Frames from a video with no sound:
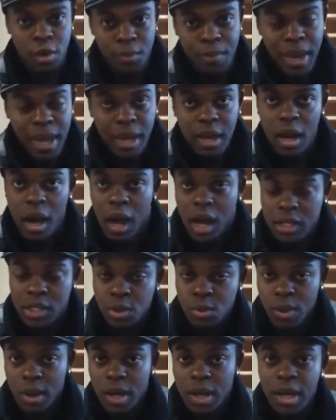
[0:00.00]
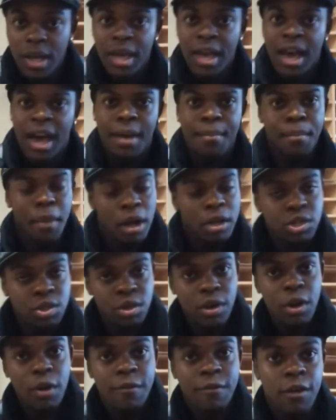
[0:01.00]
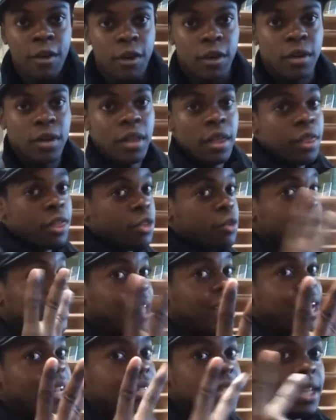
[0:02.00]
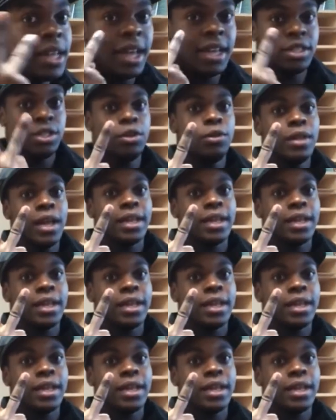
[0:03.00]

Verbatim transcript: Quebec, Ottawa, and Montreal for three days and two